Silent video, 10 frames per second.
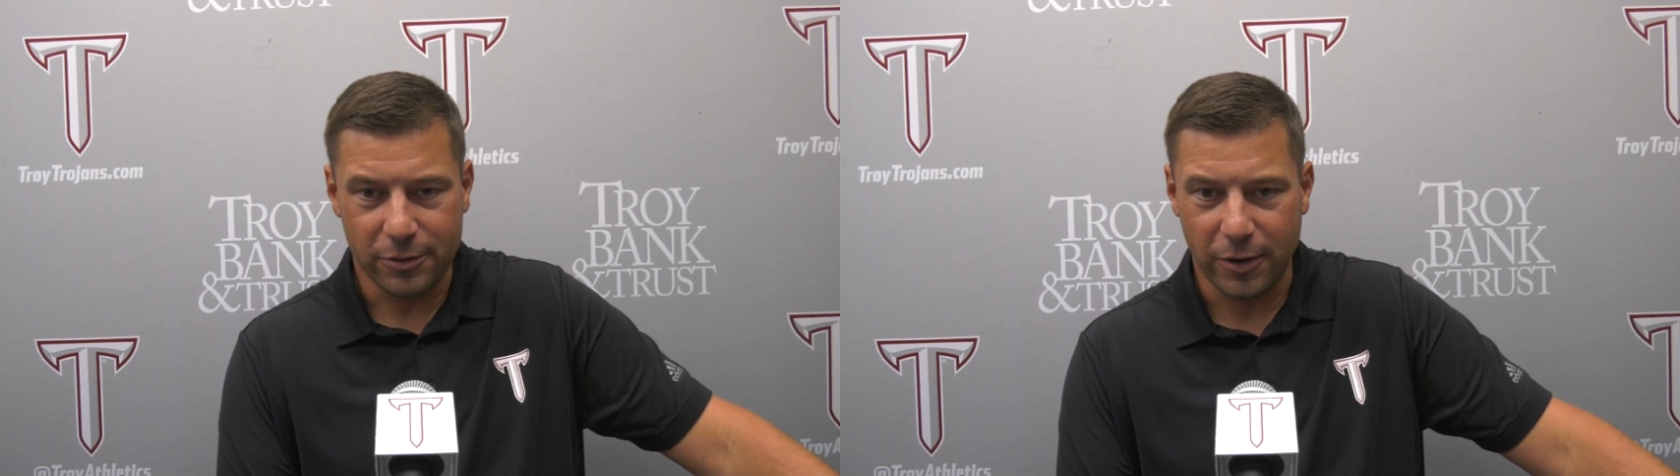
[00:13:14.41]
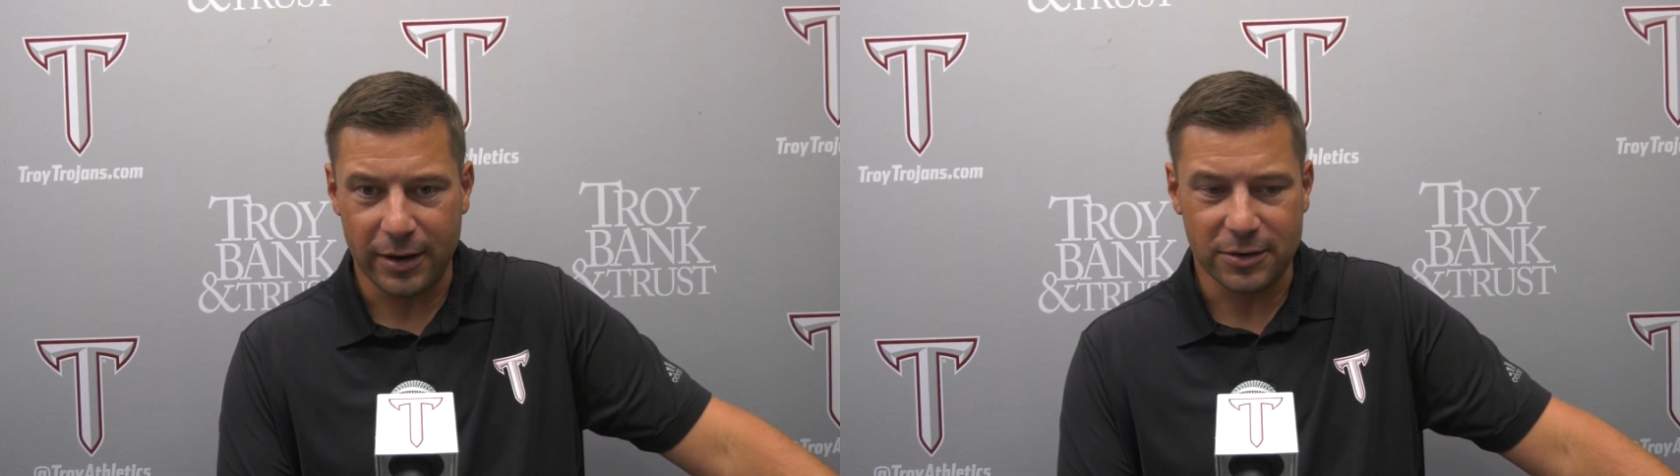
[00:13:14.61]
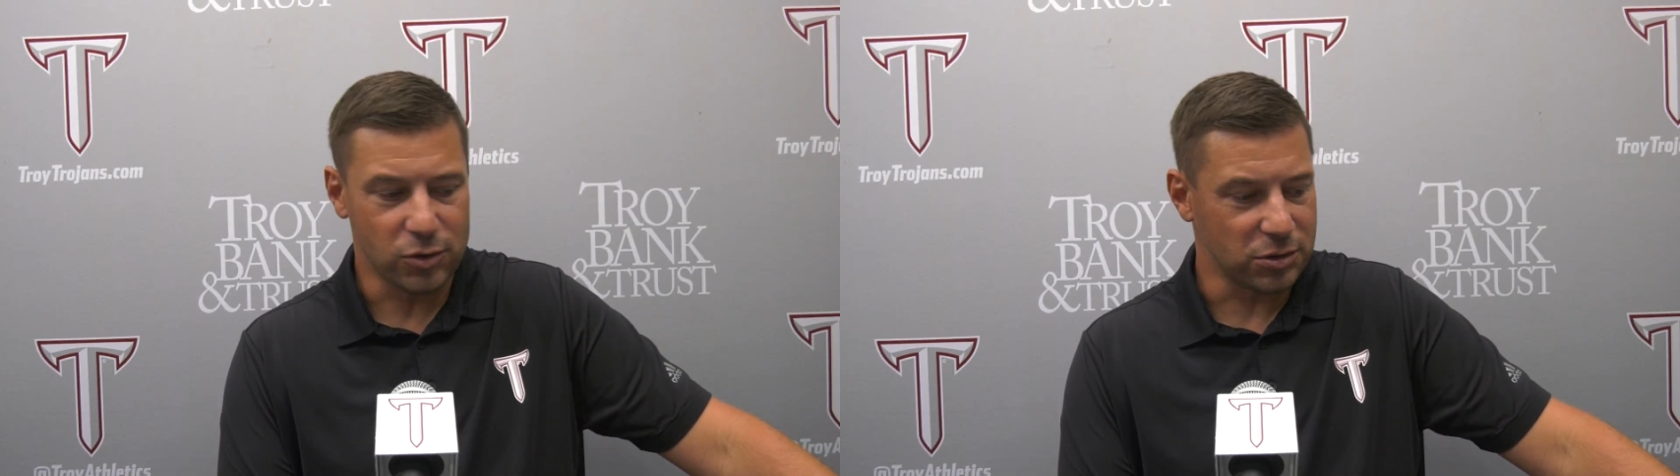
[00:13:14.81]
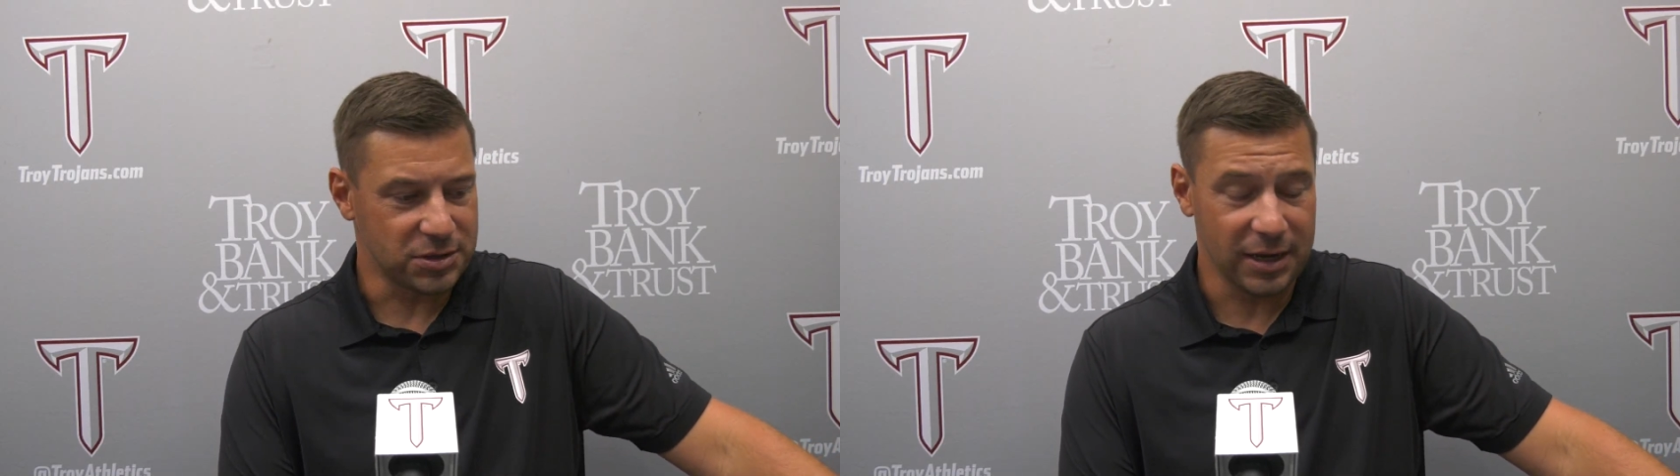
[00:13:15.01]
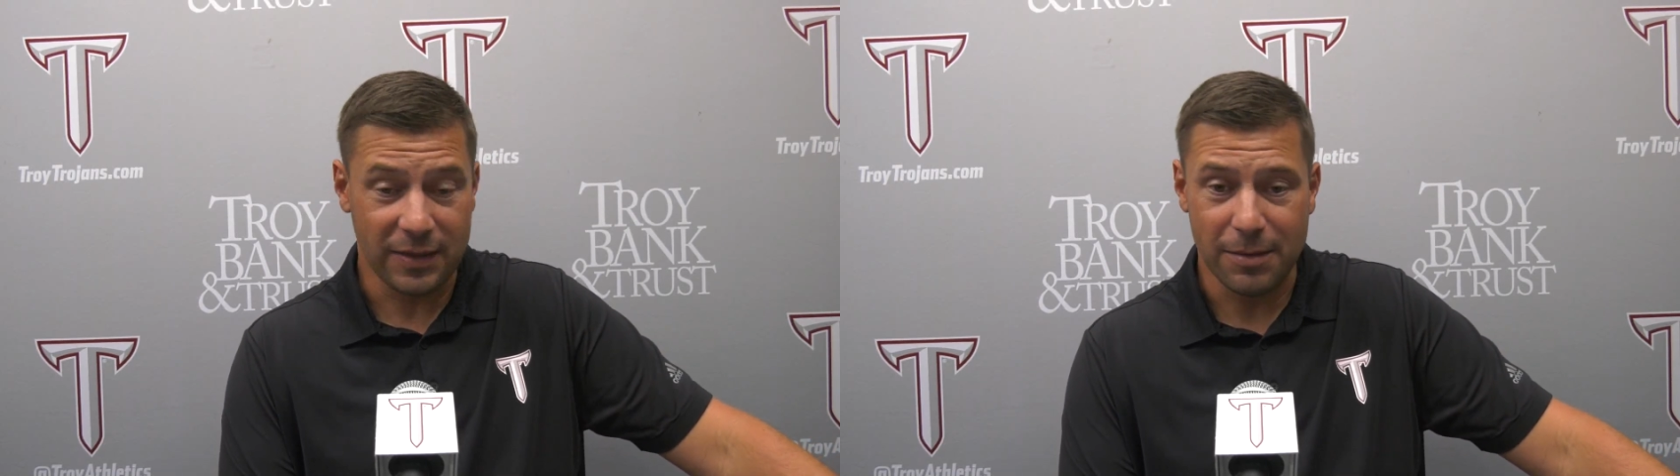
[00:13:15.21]
credit to Georgia
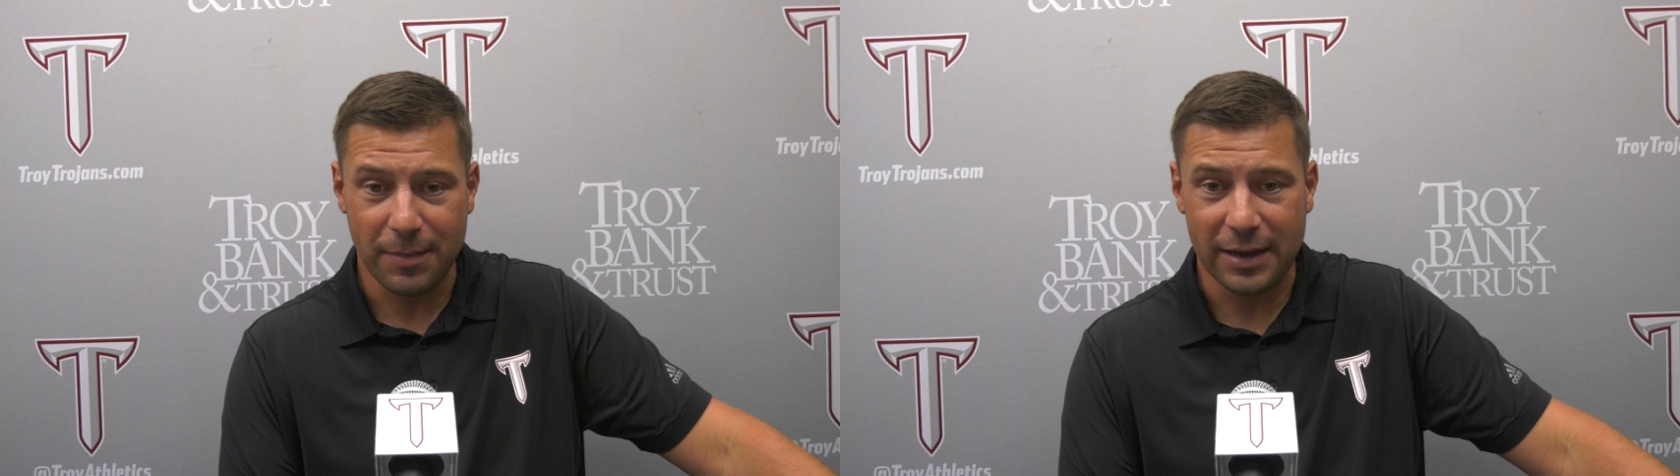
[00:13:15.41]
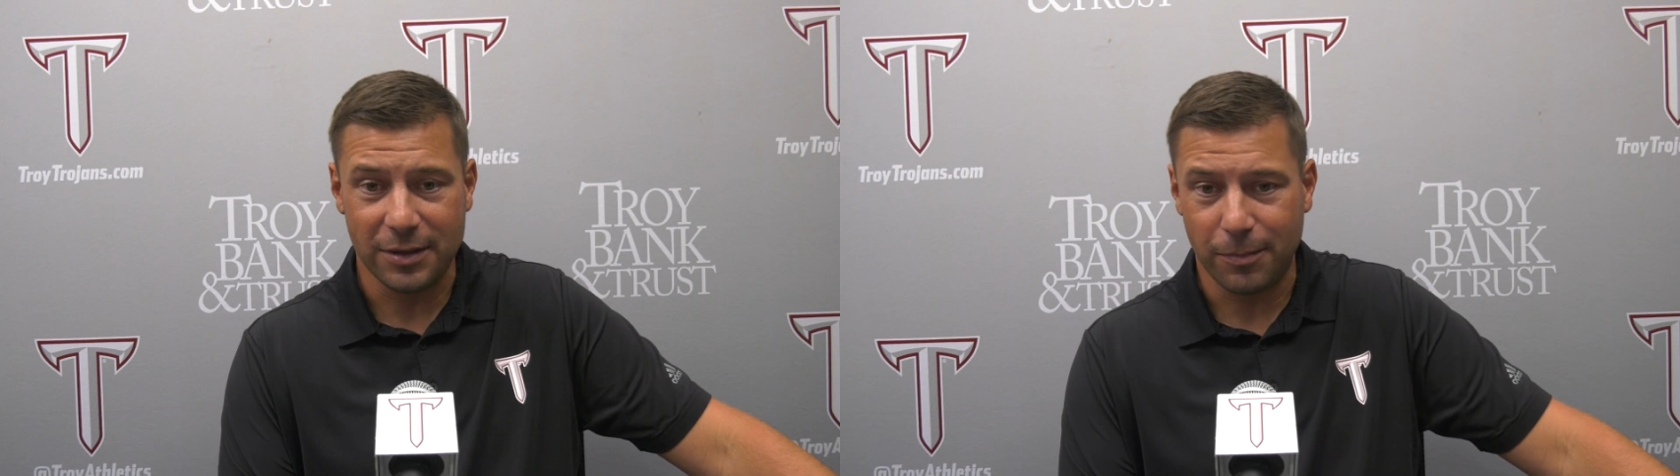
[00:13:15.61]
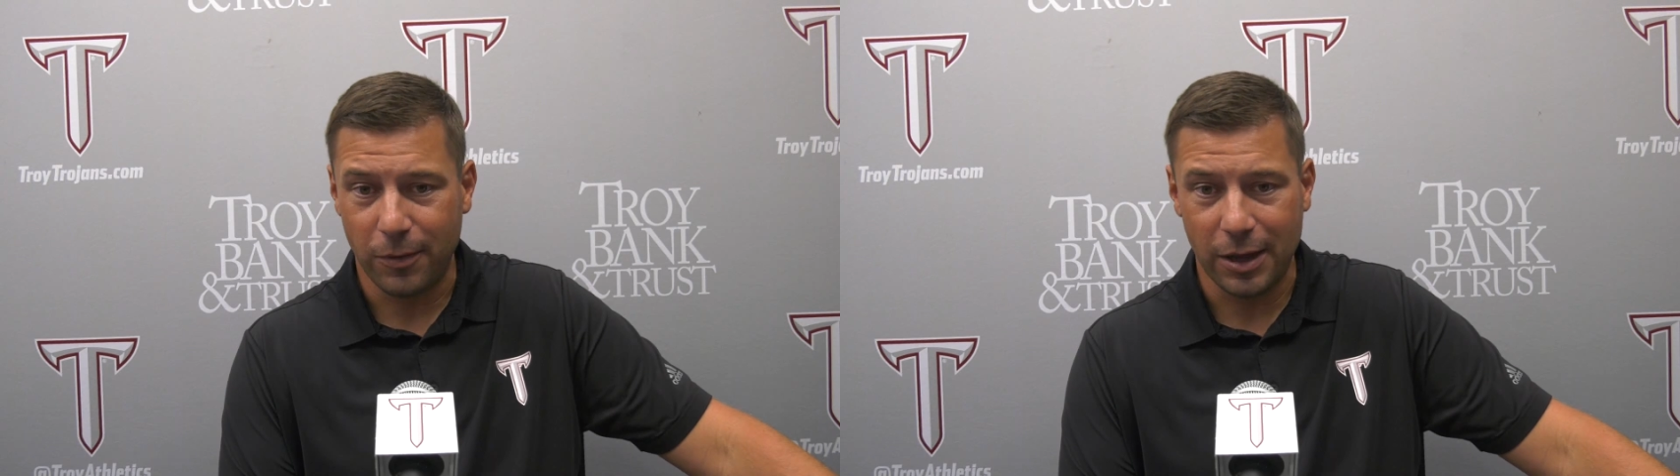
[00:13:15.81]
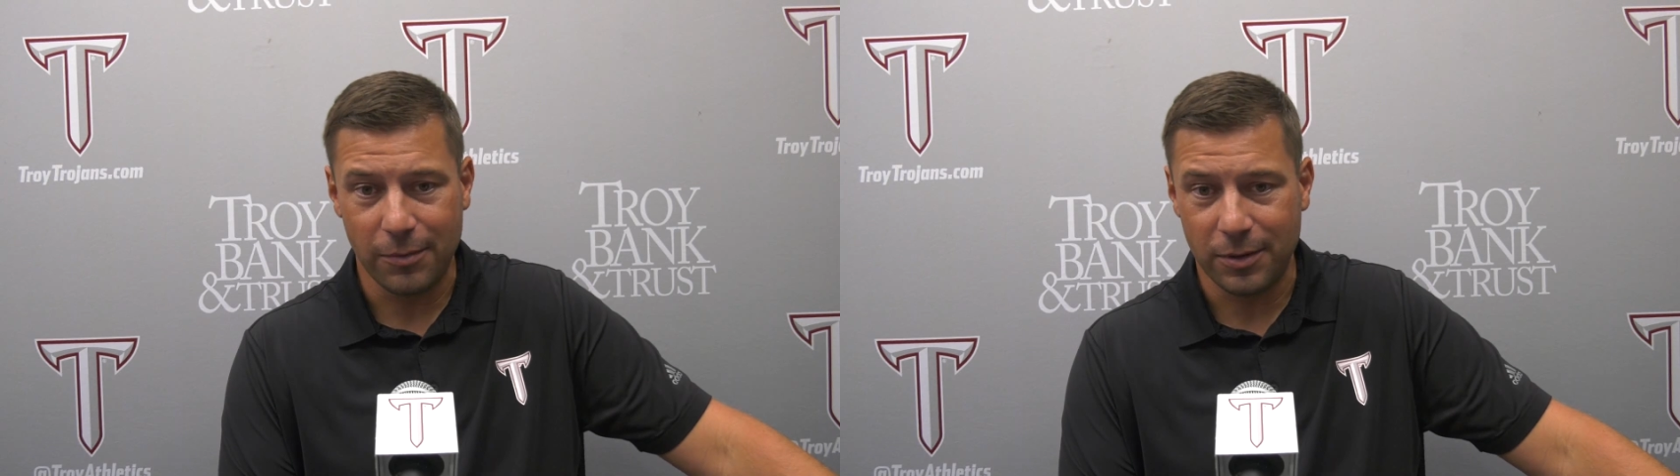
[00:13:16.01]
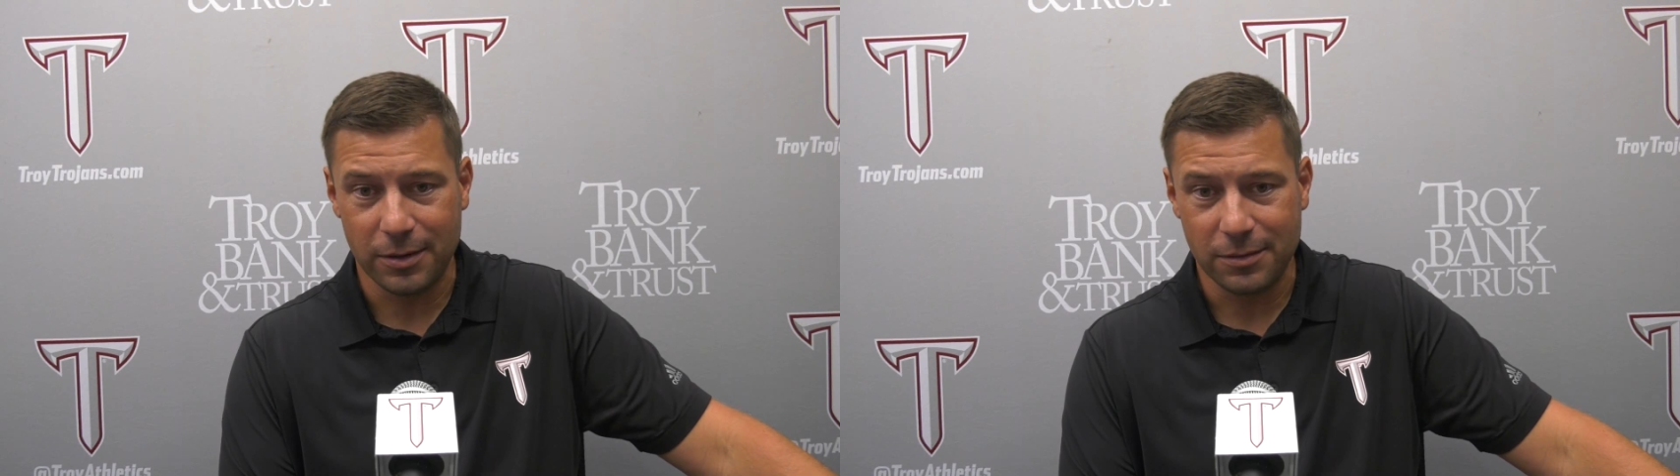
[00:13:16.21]
State. They made the play,
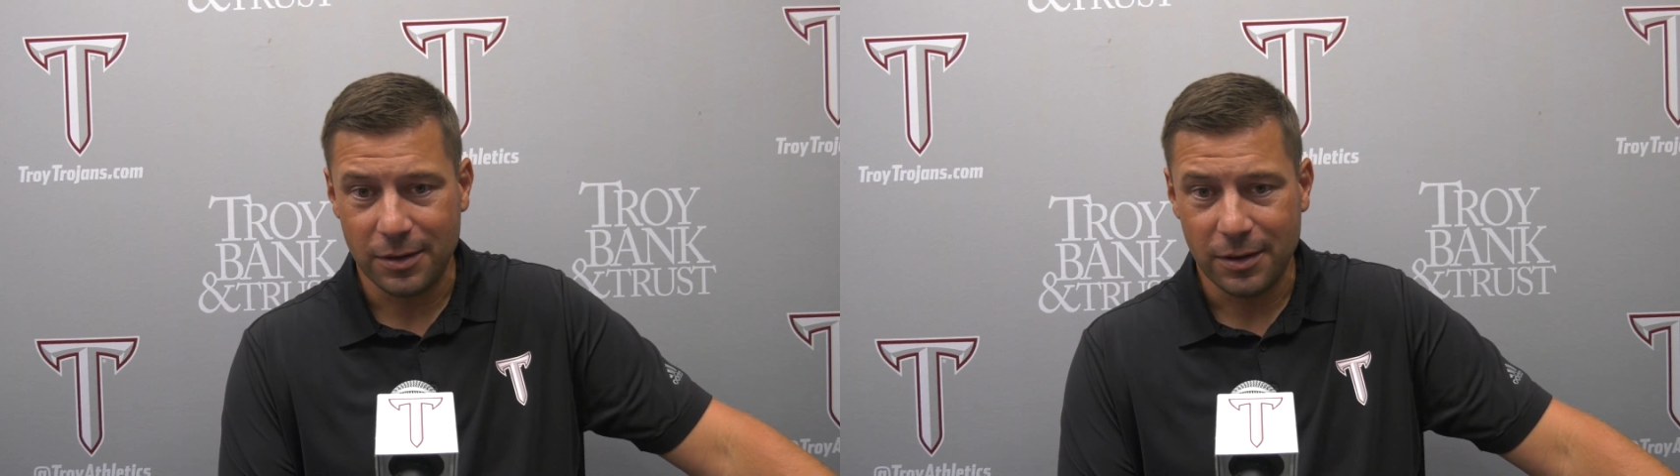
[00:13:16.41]
but